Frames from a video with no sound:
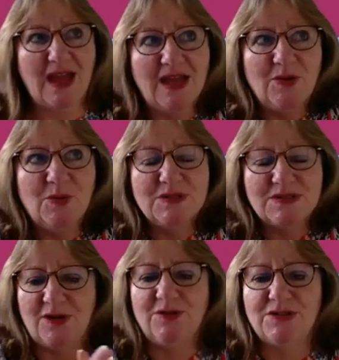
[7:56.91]
and
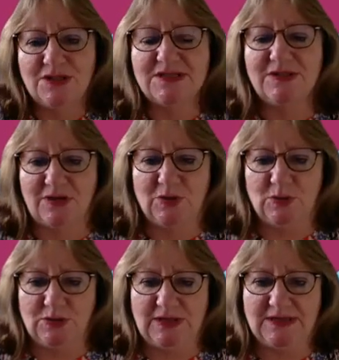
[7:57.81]
also just the
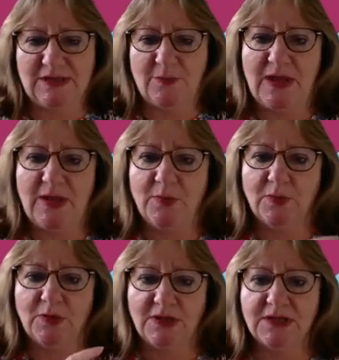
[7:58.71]
recording, so
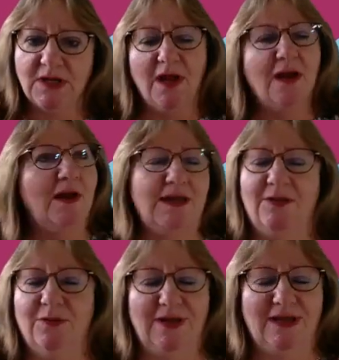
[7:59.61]
people could.
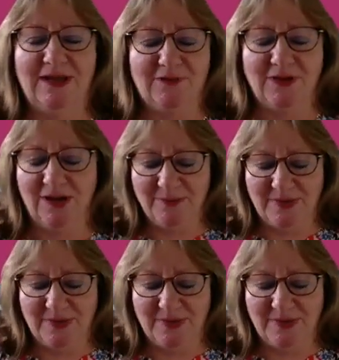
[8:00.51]
Now, if you're